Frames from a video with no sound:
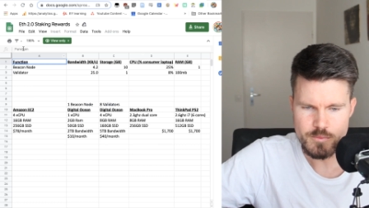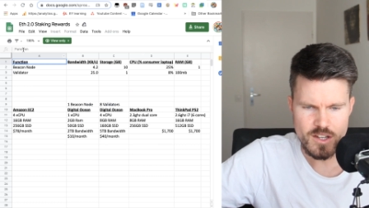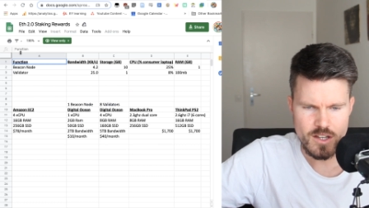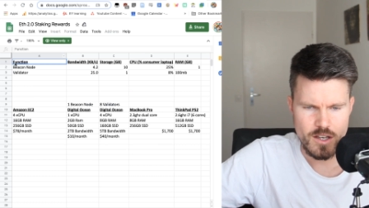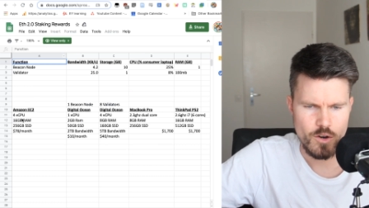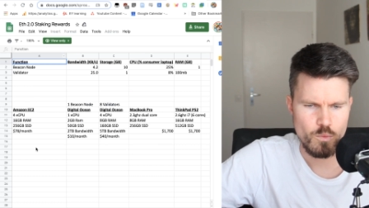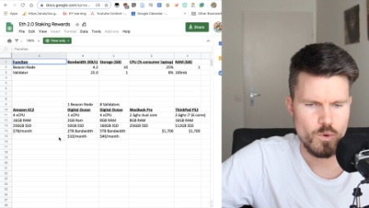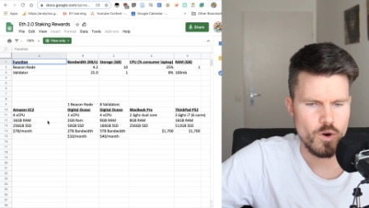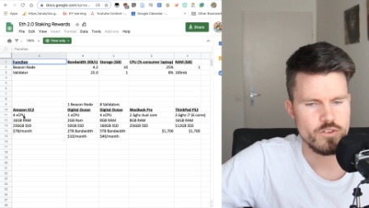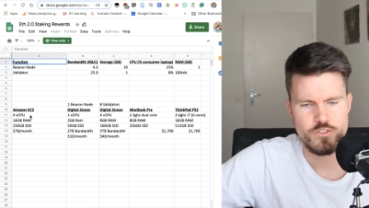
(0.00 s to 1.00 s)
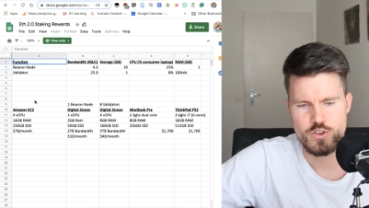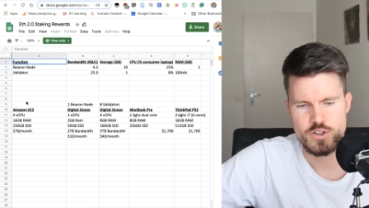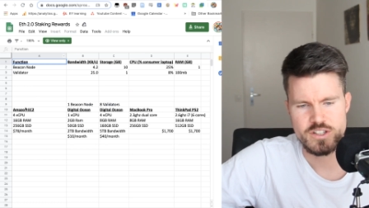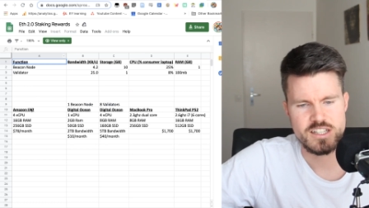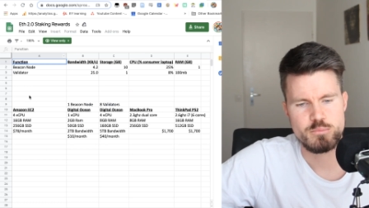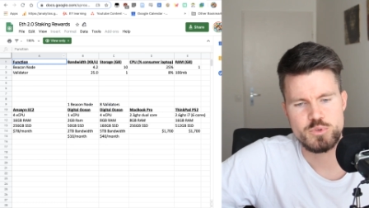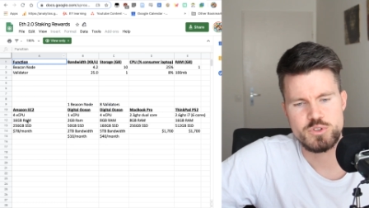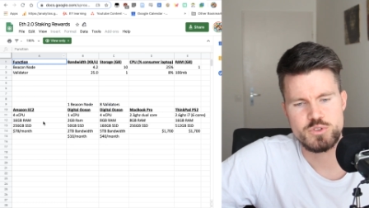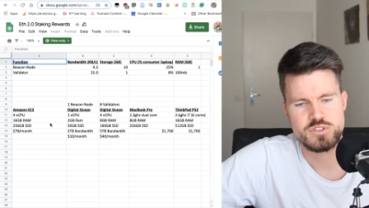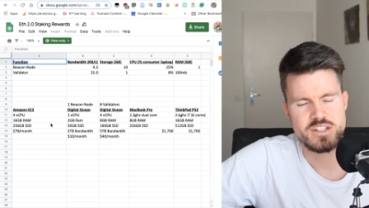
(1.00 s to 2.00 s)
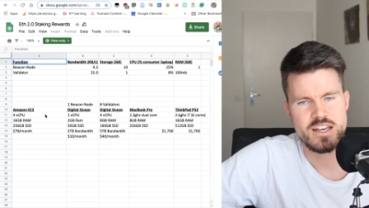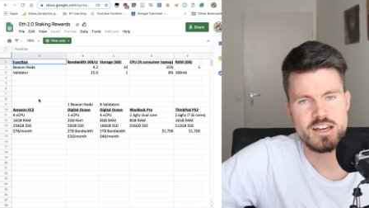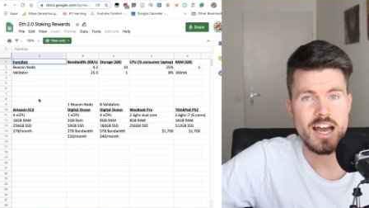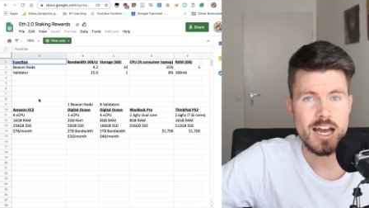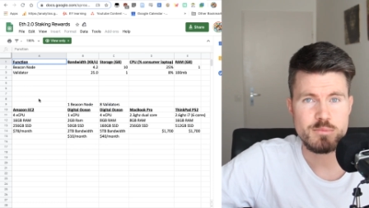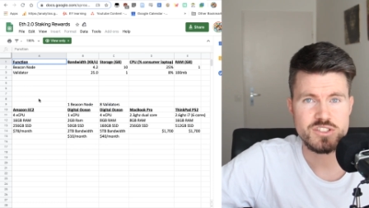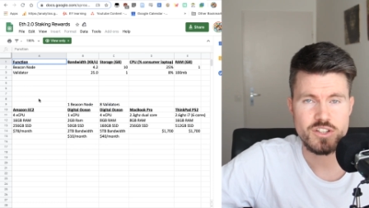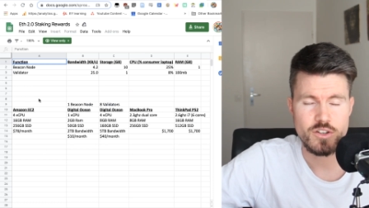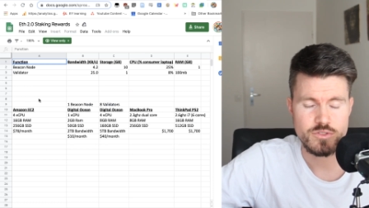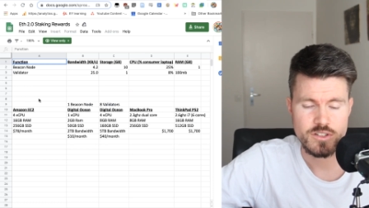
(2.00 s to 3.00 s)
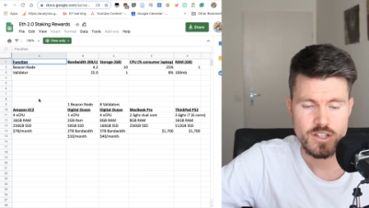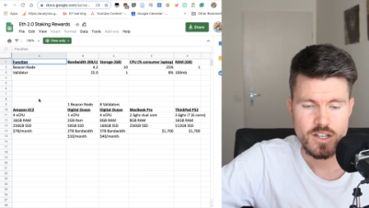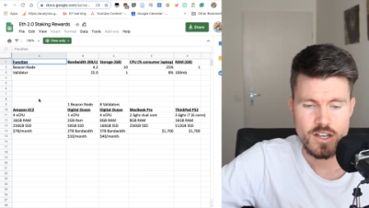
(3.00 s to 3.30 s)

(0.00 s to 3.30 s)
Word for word: uh, what for example using uh, amazon